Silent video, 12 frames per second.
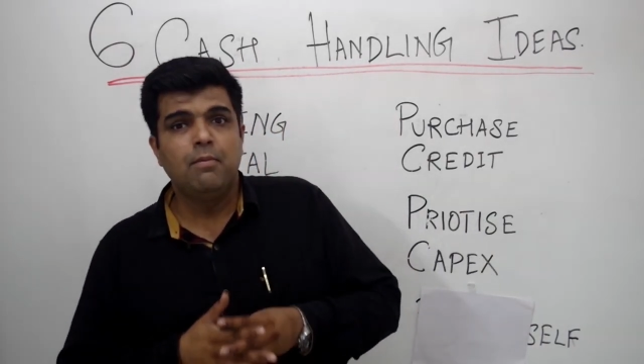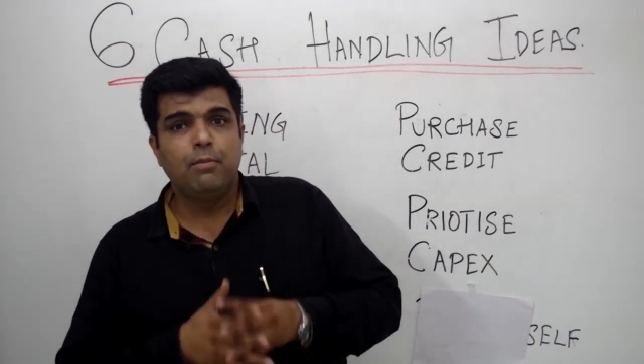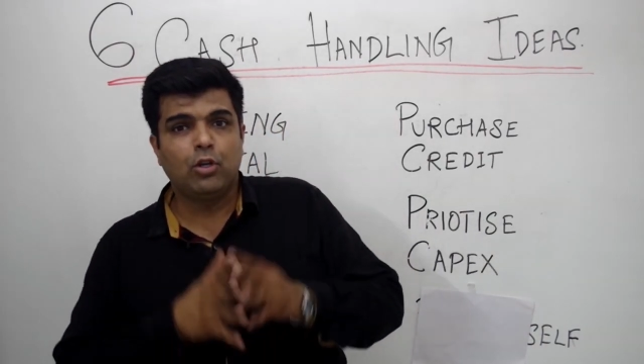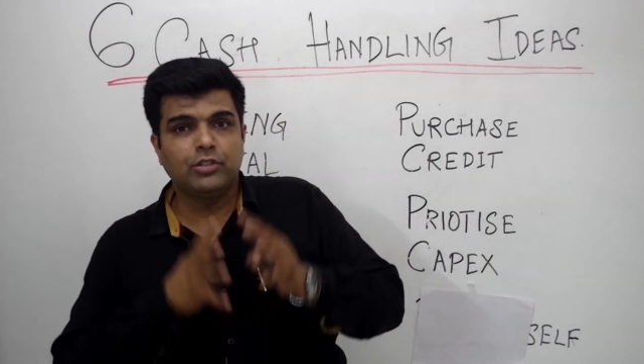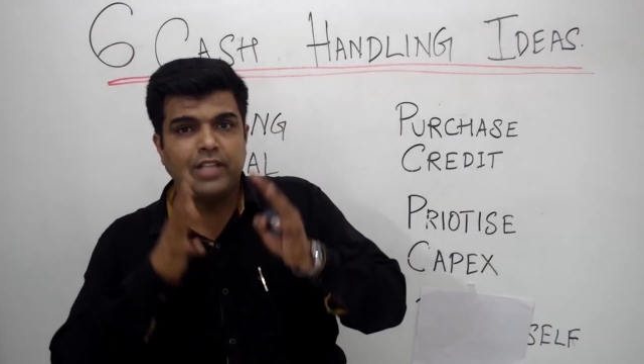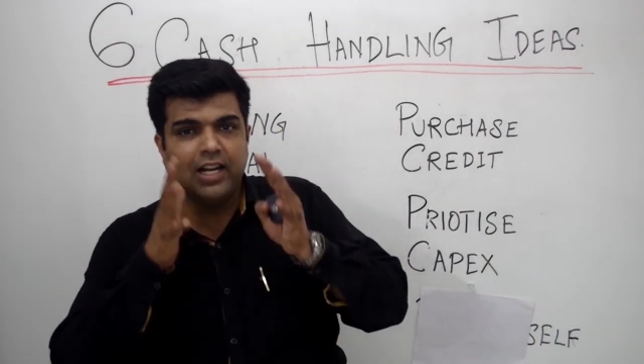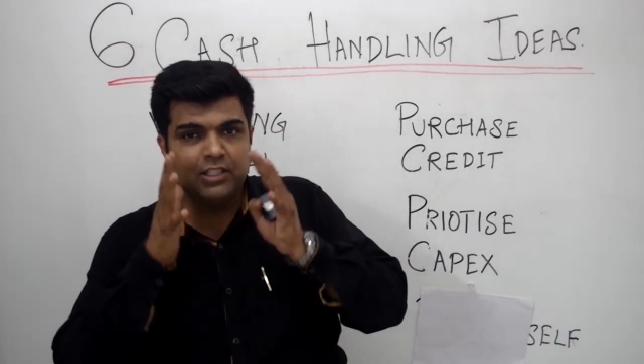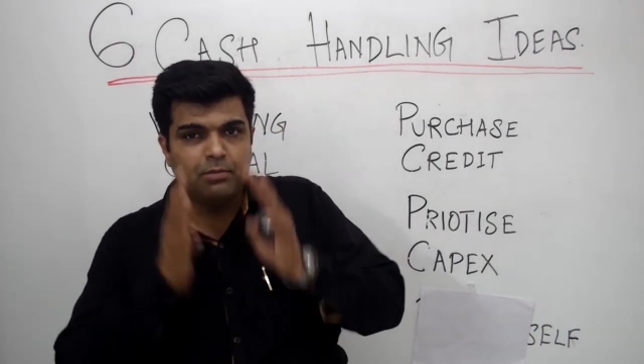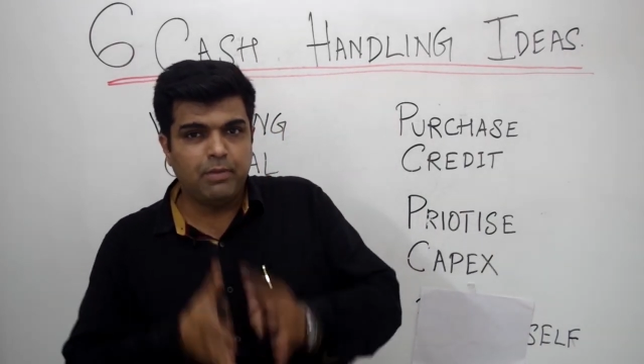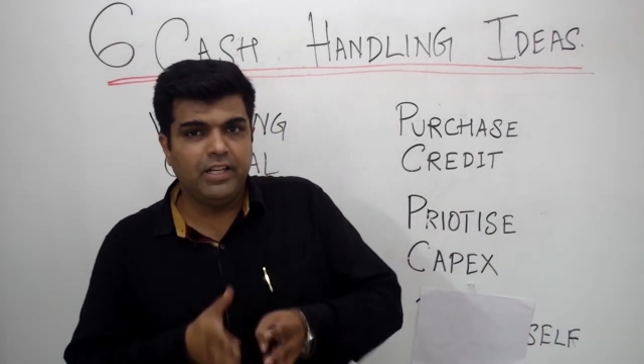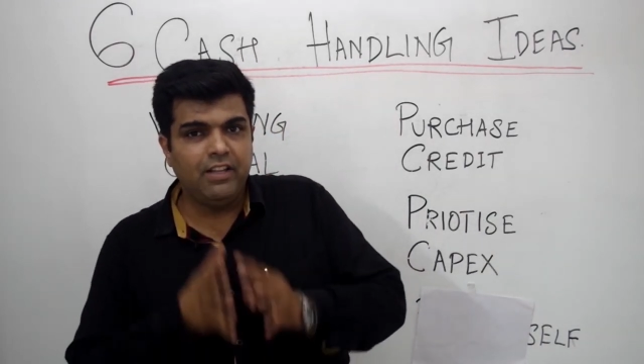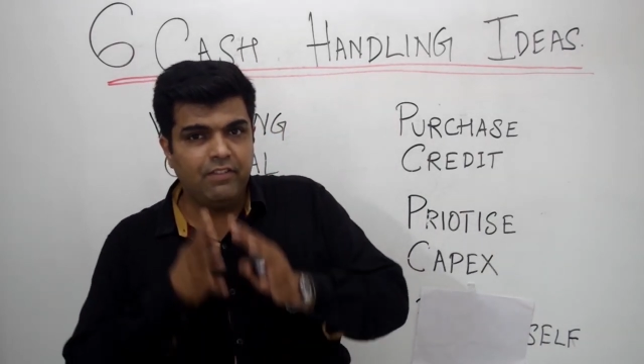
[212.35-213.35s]
because that is
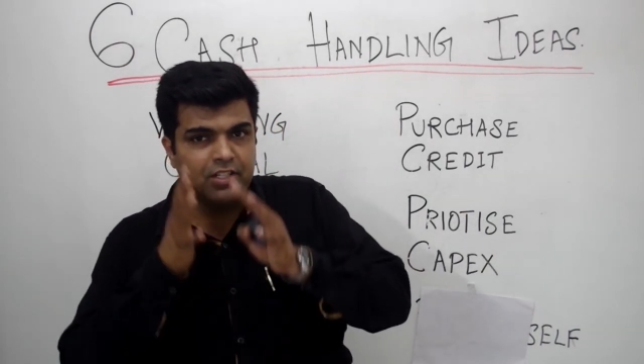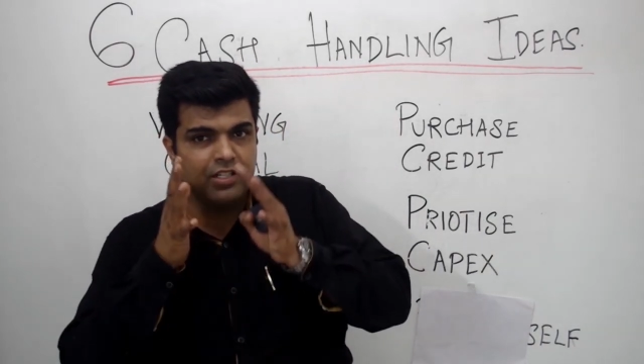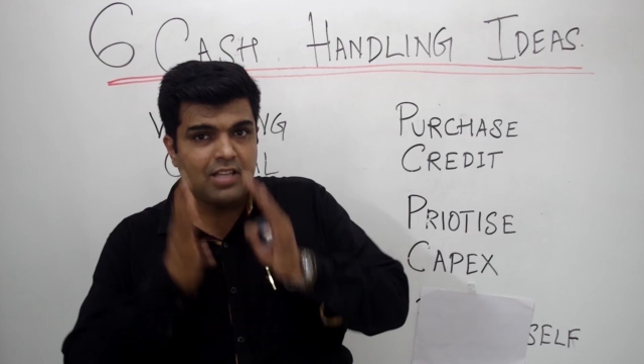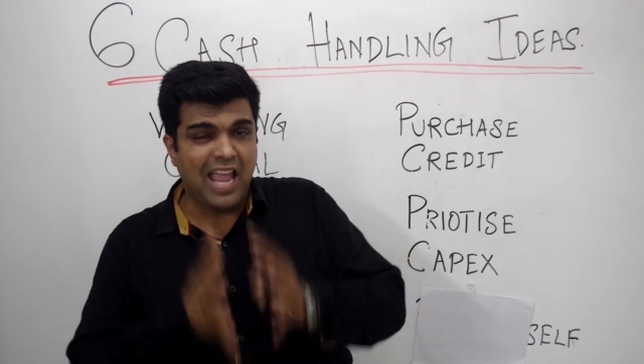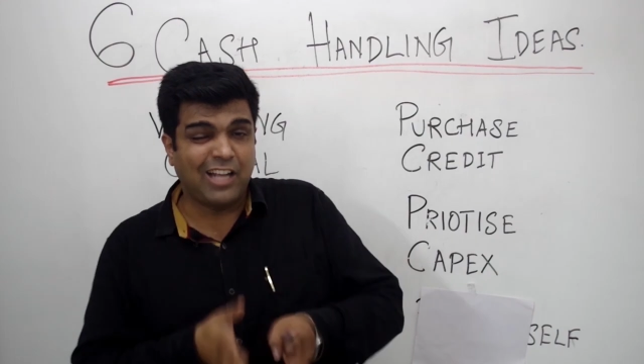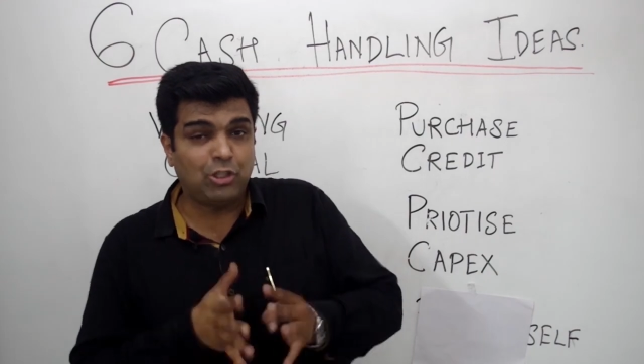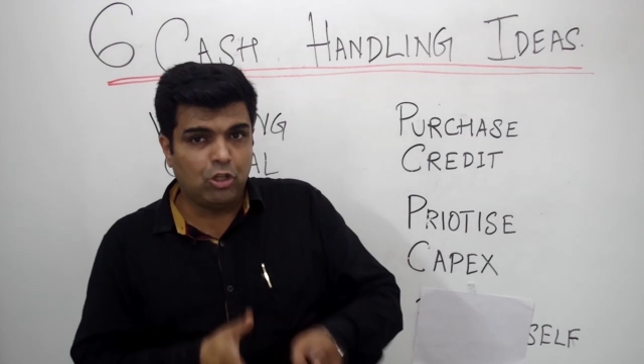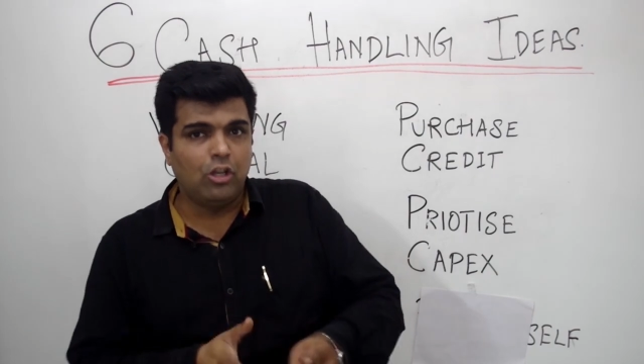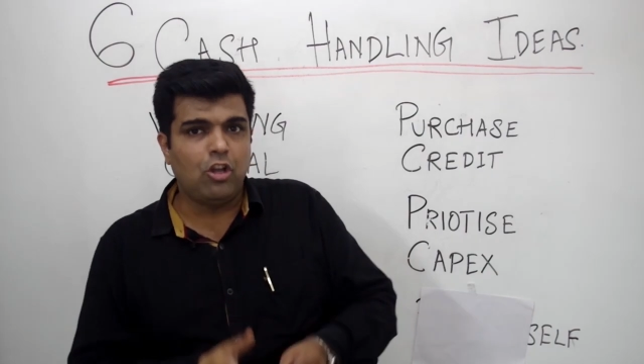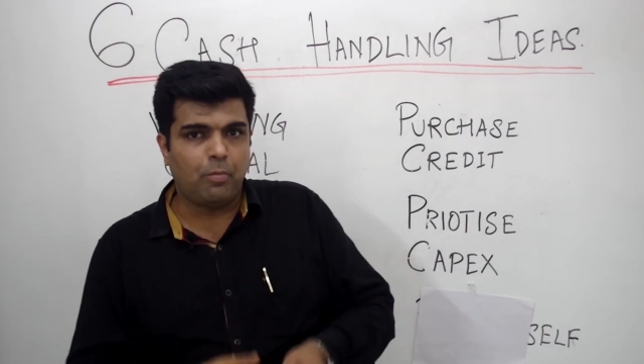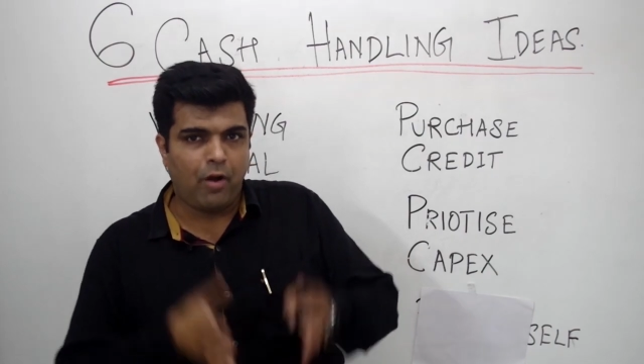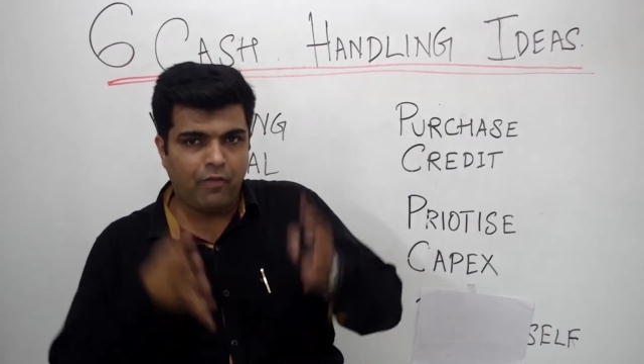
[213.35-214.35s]
money which is actually
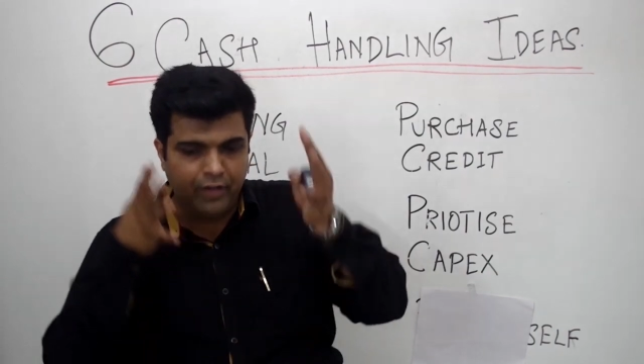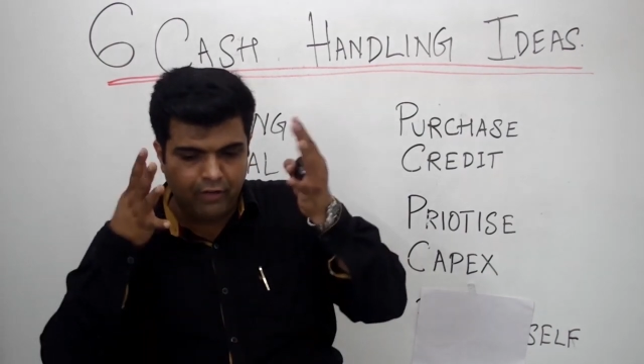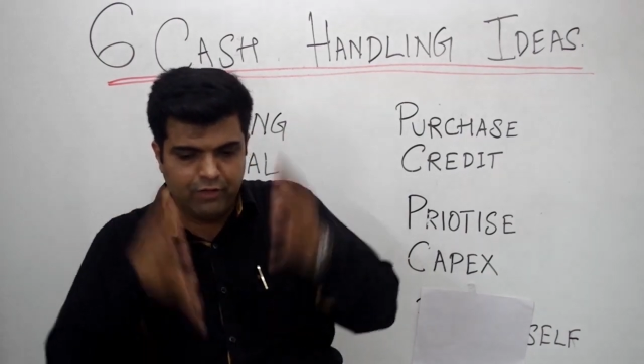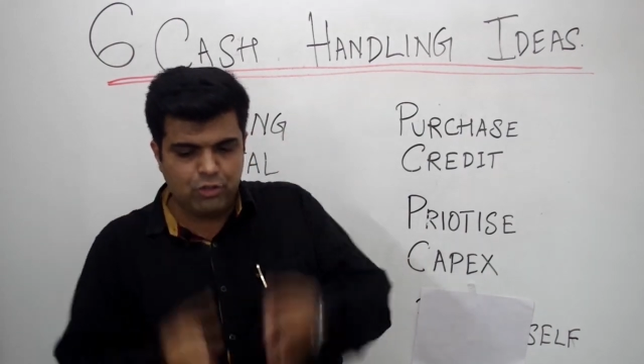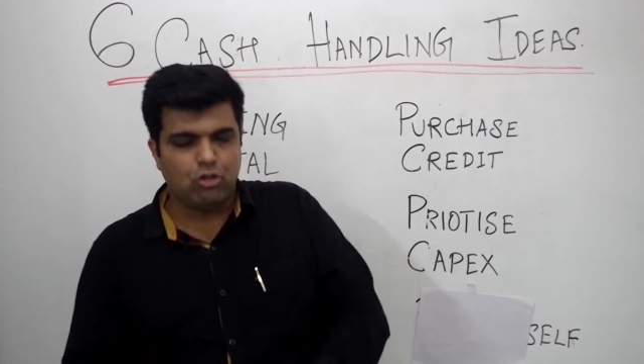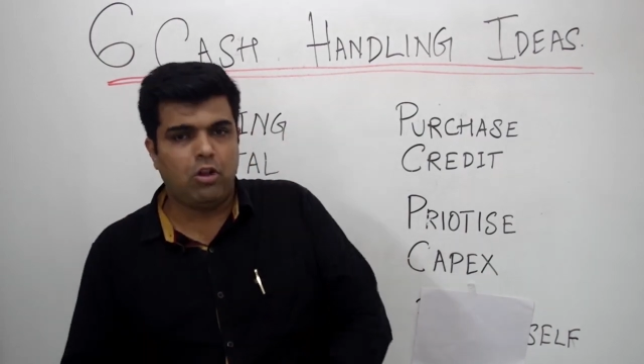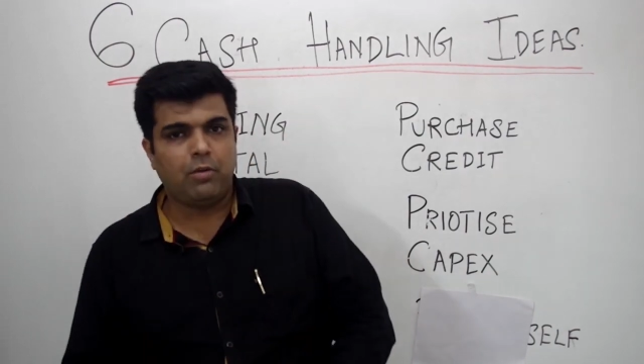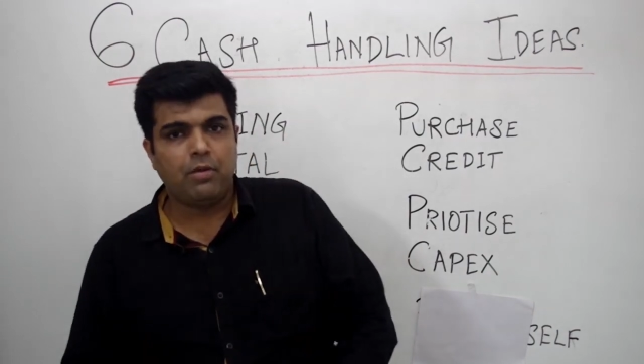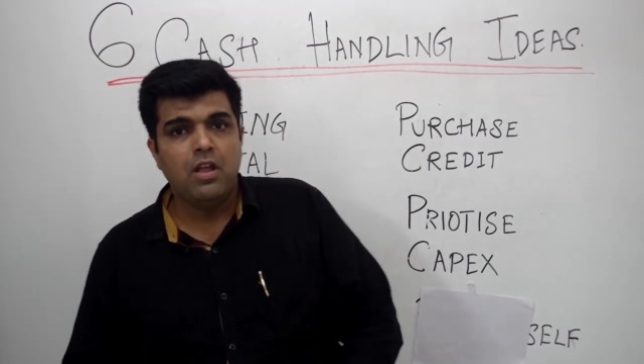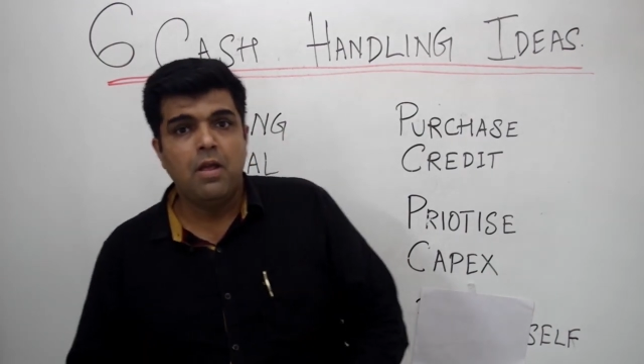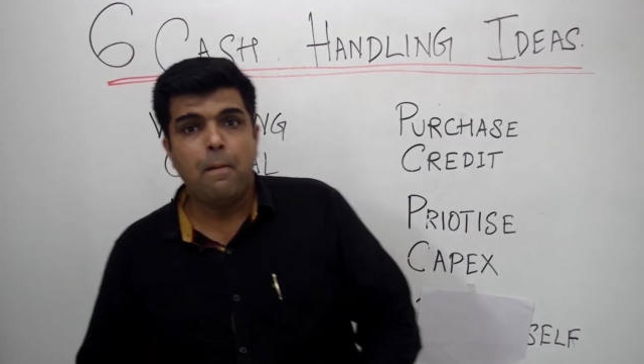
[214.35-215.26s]
your profit, which you're